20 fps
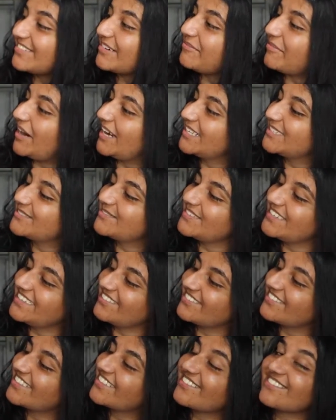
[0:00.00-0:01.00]
reminds me
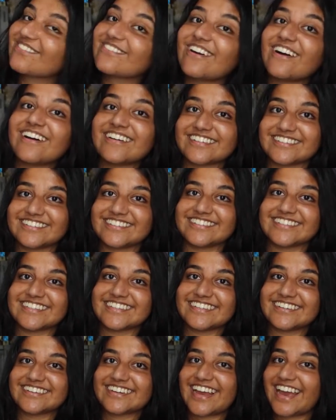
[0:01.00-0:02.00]
of Throttled,
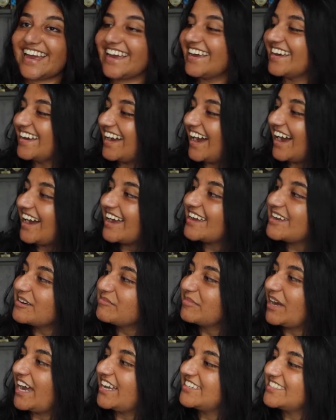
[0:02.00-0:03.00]
okay? I
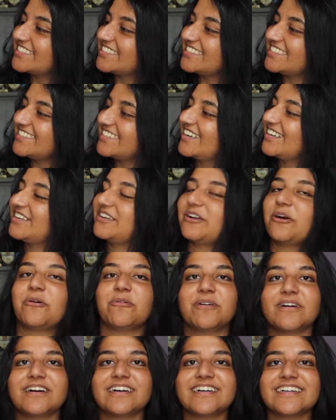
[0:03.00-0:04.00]
imagine
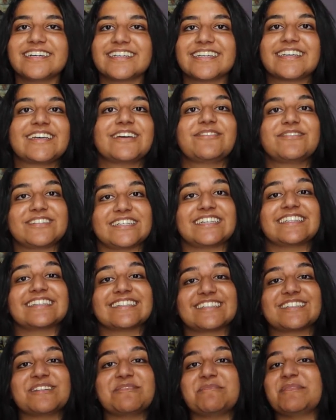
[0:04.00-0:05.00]
Noah gifting
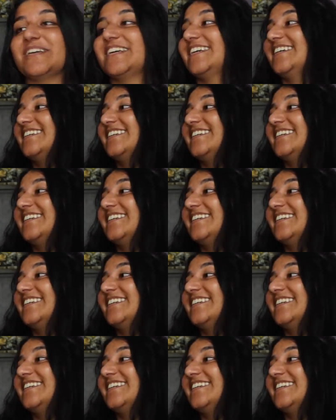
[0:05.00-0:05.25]
this to me.